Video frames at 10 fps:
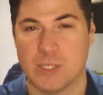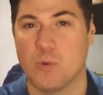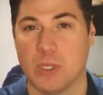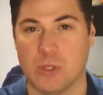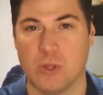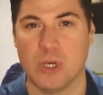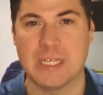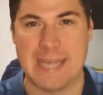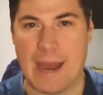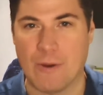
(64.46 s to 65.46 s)
is going to
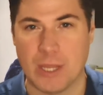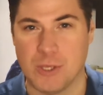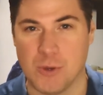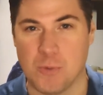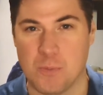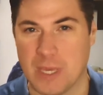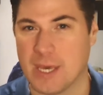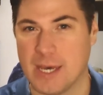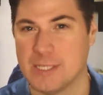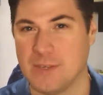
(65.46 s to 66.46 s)
look down on you
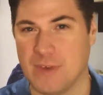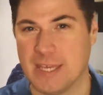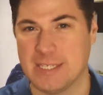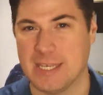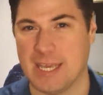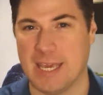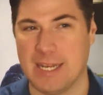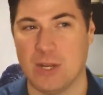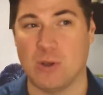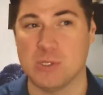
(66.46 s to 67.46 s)
because of it.
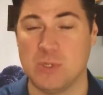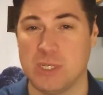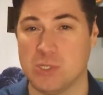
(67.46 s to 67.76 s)
And it also